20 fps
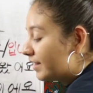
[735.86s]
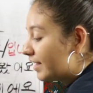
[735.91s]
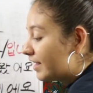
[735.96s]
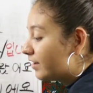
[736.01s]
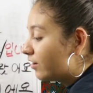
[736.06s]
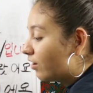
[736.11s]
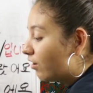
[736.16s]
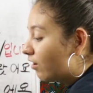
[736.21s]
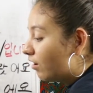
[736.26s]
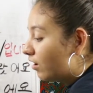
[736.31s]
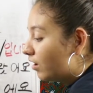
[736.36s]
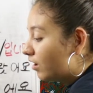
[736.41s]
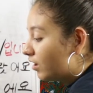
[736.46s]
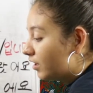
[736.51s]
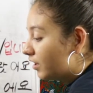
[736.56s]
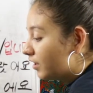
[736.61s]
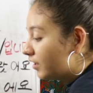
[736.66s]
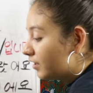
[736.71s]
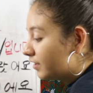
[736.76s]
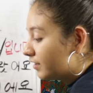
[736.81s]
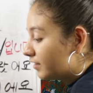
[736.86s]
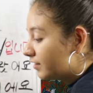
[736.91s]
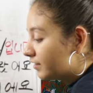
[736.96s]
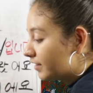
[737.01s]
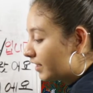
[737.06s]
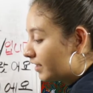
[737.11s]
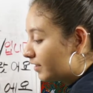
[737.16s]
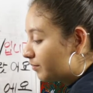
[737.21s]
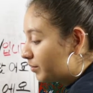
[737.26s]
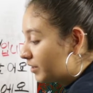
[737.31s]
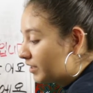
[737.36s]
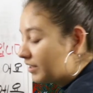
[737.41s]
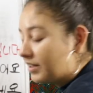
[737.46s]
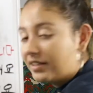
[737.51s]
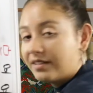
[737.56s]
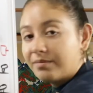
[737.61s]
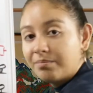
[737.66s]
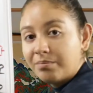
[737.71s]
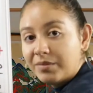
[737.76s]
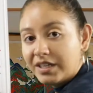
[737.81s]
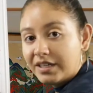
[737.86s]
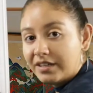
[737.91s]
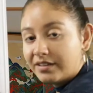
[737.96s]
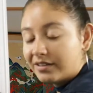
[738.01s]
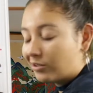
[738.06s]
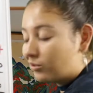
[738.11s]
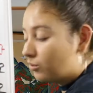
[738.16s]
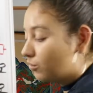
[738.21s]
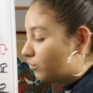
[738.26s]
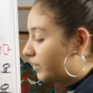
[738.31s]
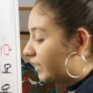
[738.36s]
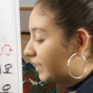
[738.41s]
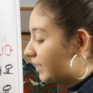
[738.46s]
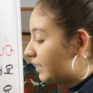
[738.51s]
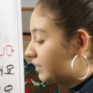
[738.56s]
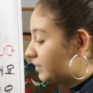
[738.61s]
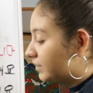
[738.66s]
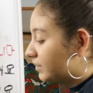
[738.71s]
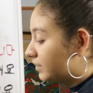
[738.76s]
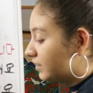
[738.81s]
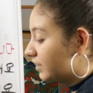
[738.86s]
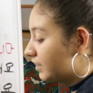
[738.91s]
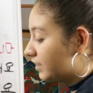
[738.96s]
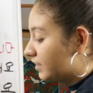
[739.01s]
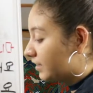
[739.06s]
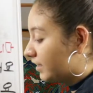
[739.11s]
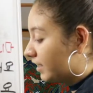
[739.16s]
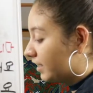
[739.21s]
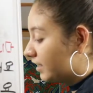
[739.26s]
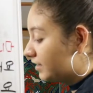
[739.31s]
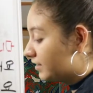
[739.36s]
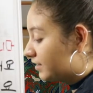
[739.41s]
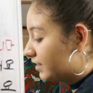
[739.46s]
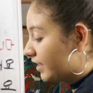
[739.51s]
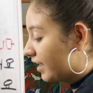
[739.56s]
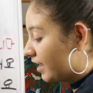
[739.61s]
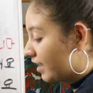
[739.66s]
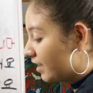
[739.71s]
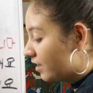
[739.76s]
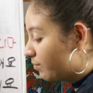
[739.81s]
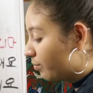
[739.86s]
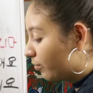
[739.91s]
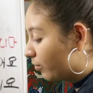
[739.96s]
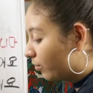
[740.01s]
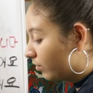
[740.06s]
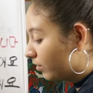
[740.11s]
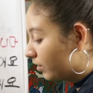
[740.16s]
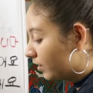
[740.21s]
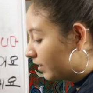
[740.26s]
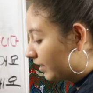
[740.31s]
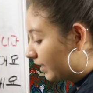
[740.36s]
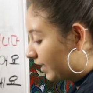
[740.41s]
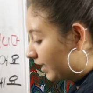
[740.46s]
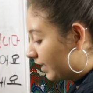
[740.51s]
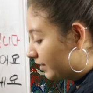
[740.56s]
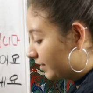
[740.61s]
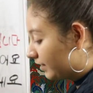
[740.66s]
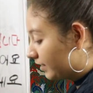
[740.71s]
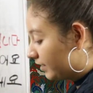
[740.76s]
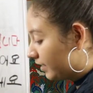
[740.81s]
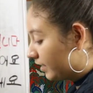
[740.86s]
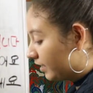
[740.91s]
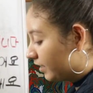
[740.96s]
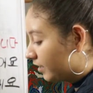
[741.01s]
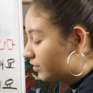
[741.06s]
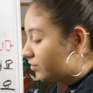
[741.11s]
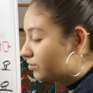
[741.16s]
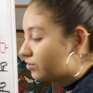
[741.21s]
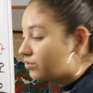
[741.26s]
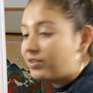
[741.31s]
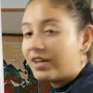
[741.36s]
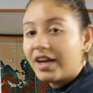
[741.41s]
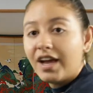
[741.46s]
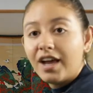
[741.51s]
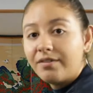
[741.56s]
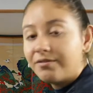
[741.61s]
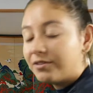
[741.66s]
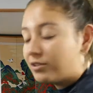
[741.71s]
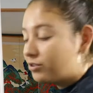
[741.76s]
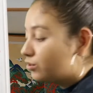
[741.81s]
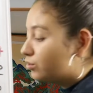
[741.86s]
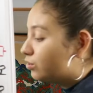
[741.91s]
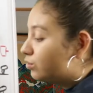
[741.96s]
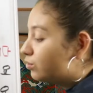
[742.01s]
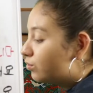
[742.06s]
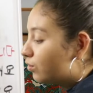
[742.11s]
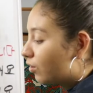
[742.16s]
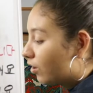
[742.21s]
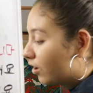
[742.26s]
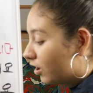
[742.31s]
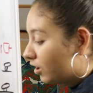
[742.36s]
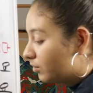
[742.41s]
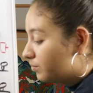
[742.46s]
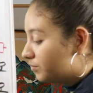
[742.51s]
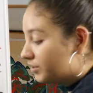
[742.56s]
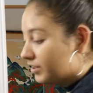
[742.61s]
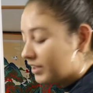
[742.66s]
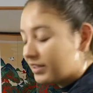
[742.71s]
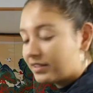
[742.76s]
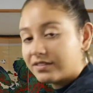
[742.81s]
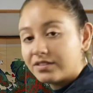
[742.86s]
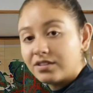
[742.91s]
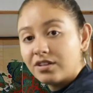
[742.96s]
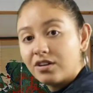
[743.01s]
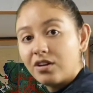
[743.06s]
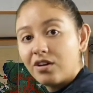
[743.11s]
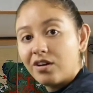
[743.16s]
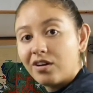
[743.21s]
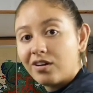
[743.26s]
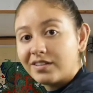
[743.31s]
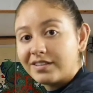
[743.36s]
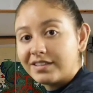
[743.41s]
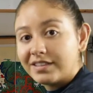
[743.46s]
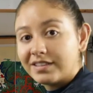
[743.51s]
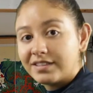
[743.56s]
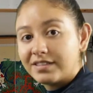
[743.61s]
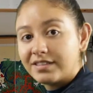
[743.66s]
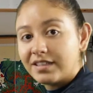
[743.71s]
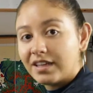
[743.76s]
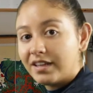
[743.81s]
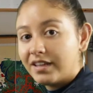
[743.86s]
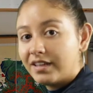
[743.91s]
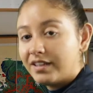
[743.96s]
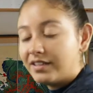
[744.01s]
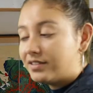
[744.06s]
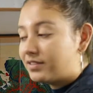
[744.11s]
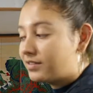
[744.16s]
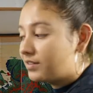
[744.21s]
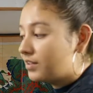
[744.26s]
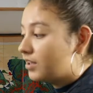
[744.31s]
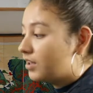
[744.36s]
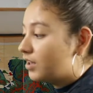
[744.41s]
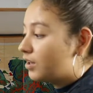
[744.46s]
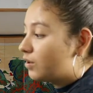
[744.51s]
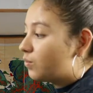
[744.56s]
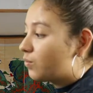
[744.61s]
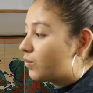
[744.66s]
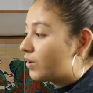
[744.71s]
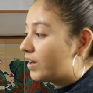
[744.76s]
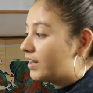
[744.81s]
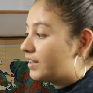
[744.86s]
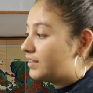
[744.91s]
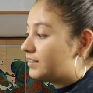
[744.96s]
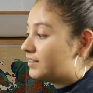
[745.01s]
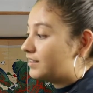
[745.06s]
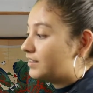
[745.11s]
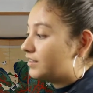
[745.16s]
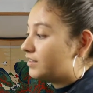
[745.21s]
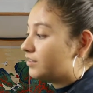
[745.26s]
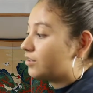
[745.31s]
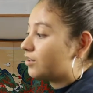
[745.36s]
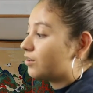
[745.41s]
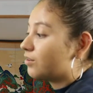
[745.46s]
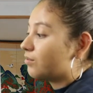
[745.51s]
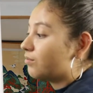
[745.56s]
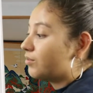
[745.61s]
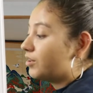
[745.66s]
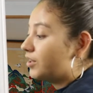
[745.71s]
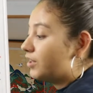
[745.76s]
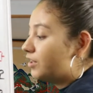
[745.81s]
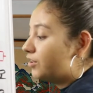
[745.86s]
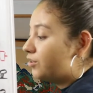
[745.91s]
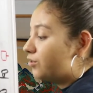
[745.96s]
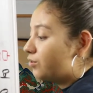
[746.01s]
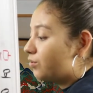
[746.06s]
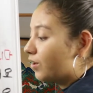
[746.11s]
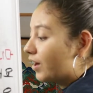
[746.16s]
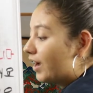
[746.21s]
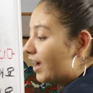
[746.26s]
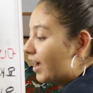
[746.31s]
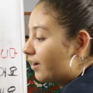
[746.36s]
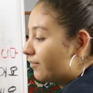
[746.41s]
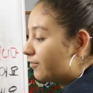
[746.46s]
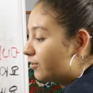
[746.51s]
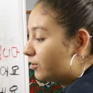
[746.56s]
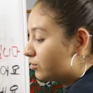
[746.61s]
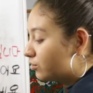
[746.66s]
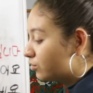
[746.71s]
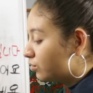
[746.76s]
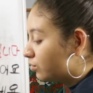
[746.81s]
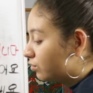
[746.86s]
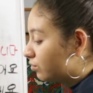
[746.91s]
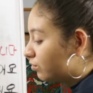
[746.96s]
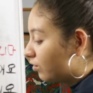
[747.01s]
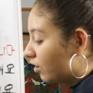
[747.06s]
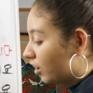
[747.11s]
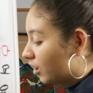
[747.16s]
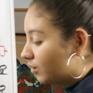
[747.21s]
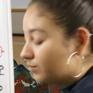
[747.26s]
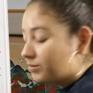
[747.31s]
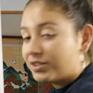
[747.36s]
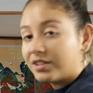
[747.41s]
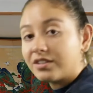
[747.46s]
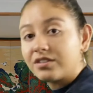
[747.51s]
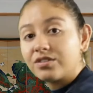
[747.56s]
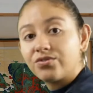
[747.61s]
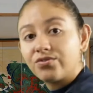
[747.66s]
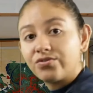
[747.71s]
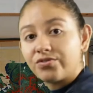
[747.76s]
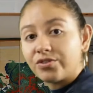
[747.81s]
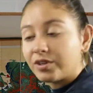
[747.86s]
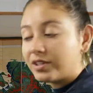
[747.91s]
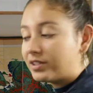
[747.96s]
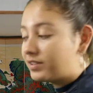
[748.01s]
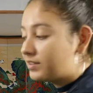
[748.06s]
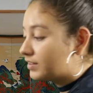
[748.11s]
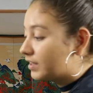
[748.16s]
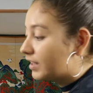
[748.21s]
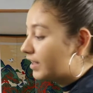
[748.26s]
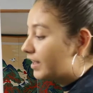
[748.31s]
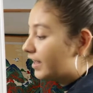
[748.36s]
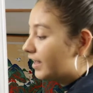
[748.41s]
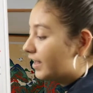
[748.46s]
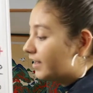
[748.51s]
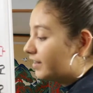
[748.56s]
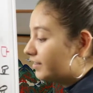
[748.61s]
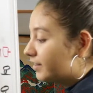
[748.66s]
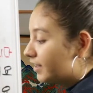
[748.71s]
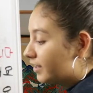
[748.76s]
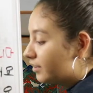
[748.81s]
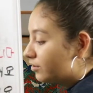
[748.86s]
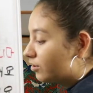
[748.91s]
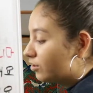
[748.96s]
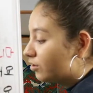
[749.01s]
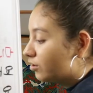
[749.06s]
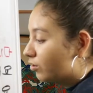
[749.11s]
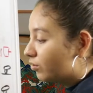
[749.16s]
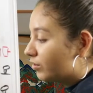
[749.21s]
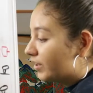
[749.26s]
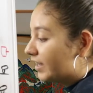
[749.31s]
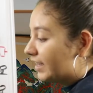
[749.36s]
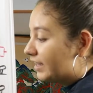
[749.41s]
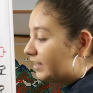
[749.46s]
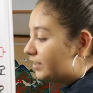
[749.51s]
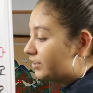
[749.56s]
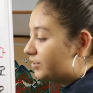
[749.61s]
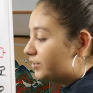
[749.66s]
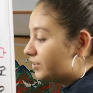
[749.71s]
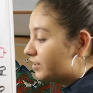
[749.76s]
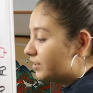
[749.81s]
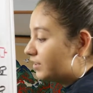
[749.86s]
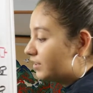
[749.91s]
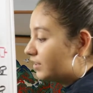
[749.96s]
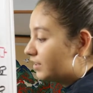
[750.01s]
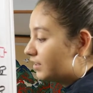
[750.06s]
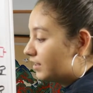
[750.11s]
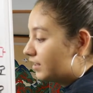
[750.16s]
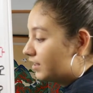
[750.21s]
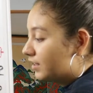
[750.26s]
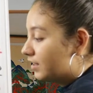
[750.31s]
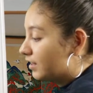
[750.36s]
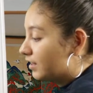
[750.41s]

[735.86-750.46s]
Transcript: then on, meaning the location, and then table at the end. So you have your 2 objects on the sides, whereas in Korean you will have your 2 objects first and then the location